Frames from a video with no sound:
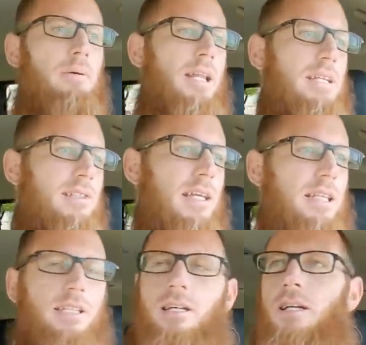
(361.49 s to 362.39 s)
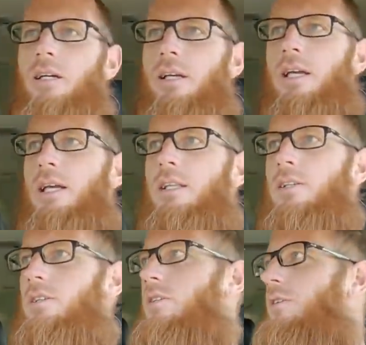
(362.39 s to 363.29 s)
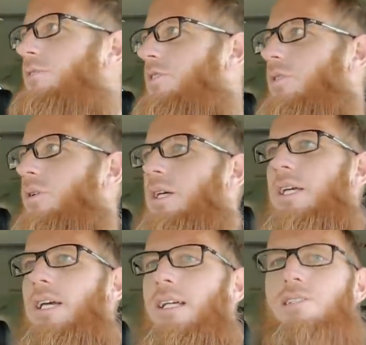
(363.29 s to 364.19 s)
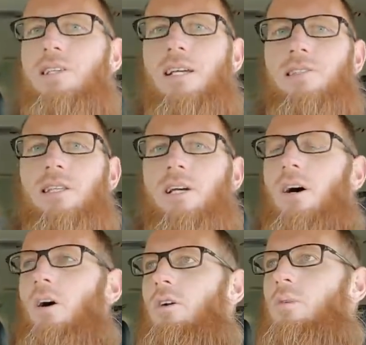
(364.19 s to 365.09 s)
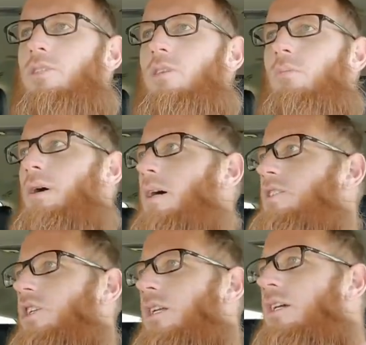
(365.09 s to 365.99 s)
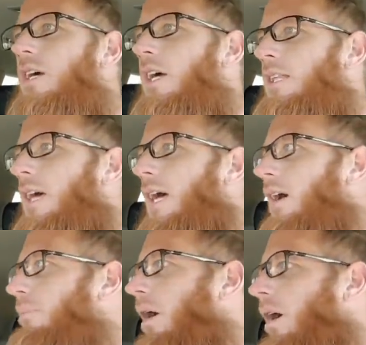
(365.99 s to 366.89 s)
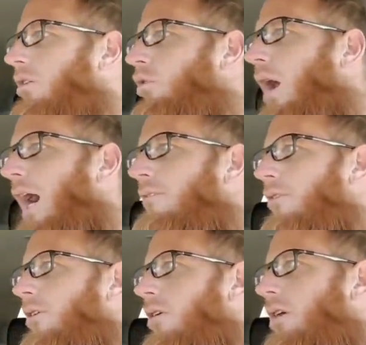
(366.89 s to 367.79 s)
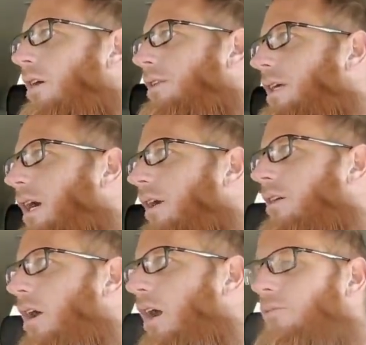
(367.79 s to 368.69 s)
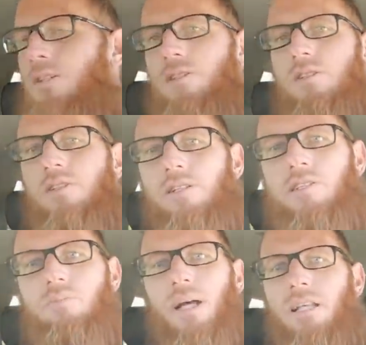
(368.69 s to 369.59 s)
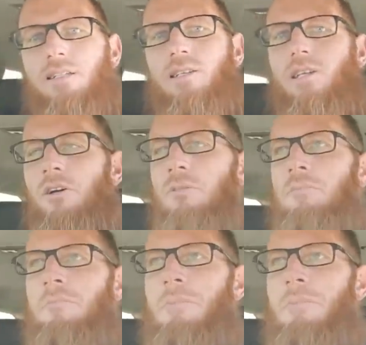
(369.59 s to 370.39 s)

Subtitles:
I mean, they said that in the news story, it says that the odor was so pungent that upon arrival, the other officers could smell it too.